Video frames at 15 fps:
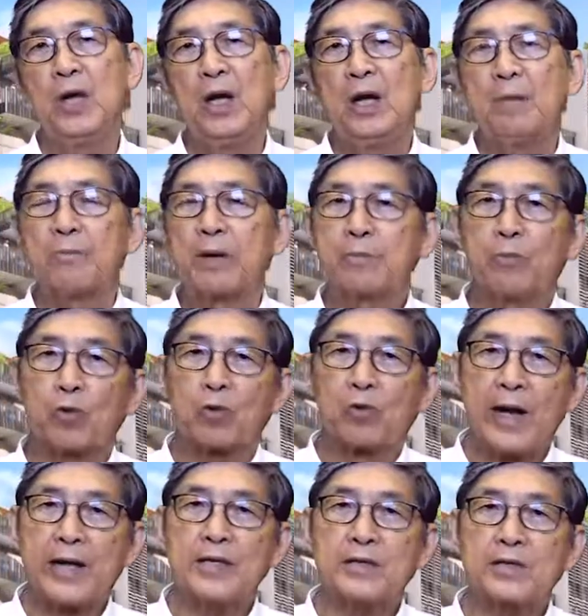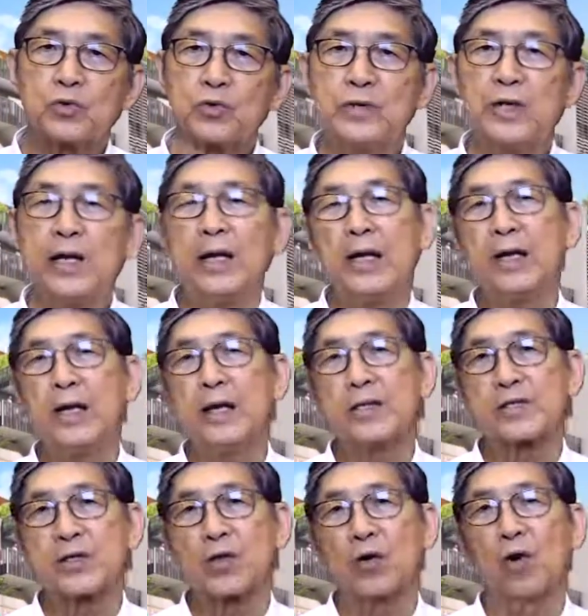but Moriah today
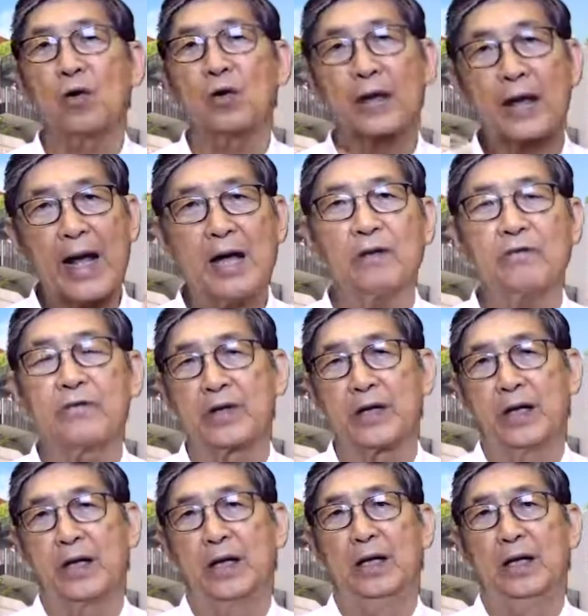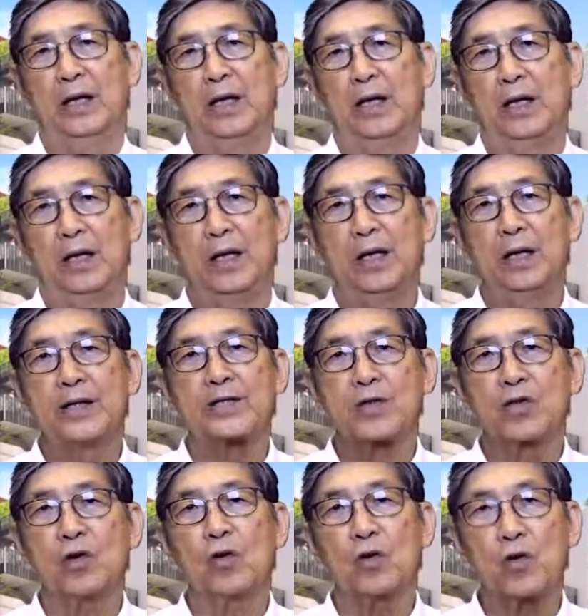is called Calvary. It's
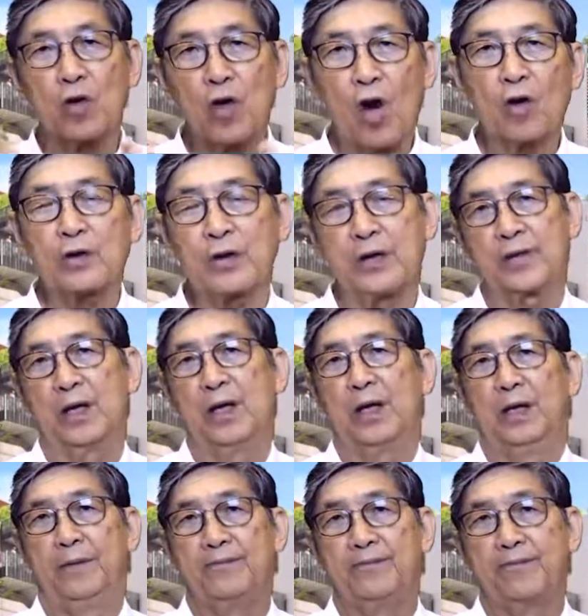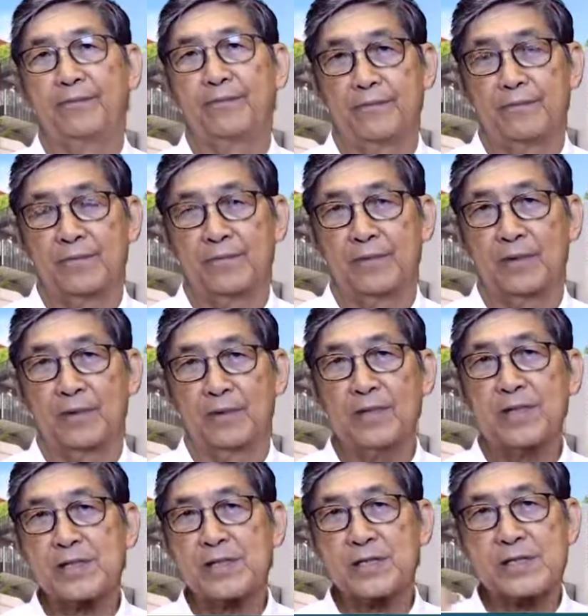called Golgotha.
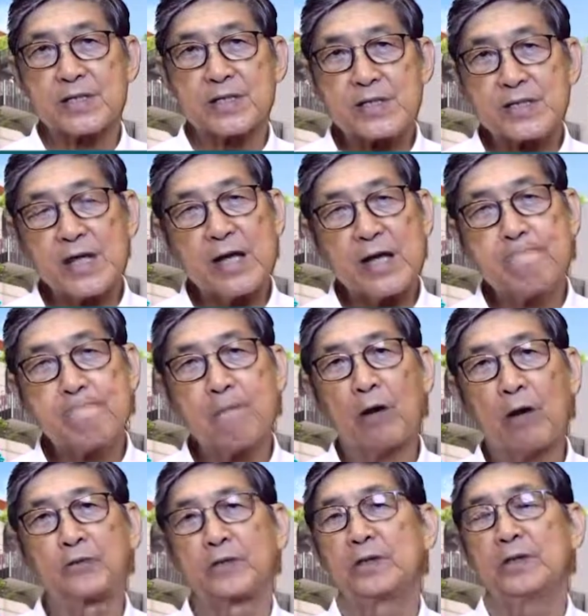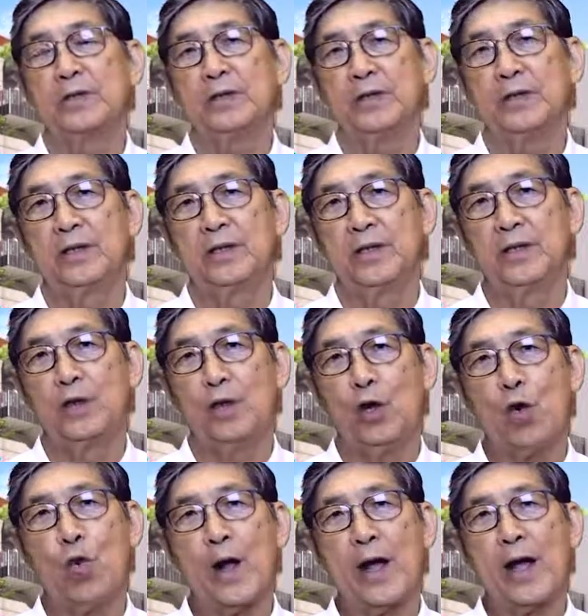This is the same mountain
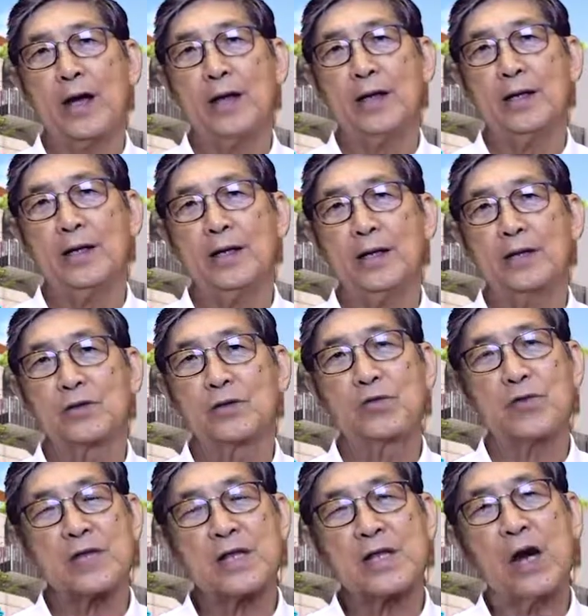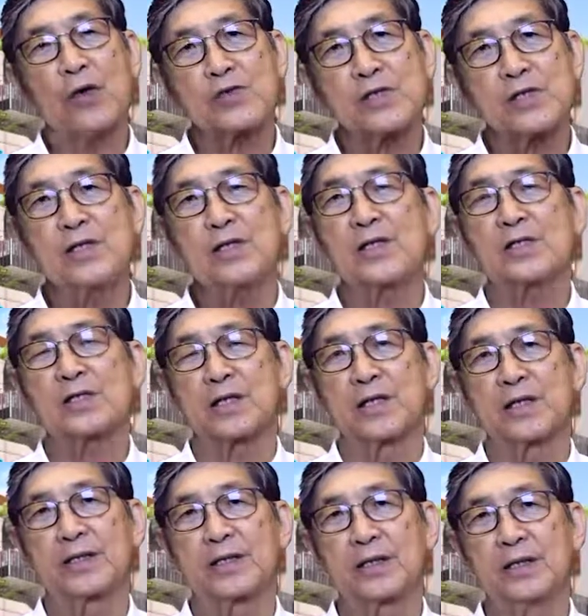where 2,000 years
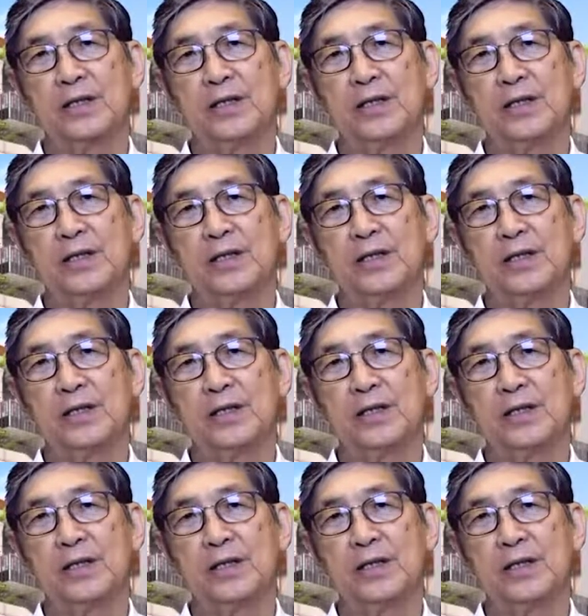later,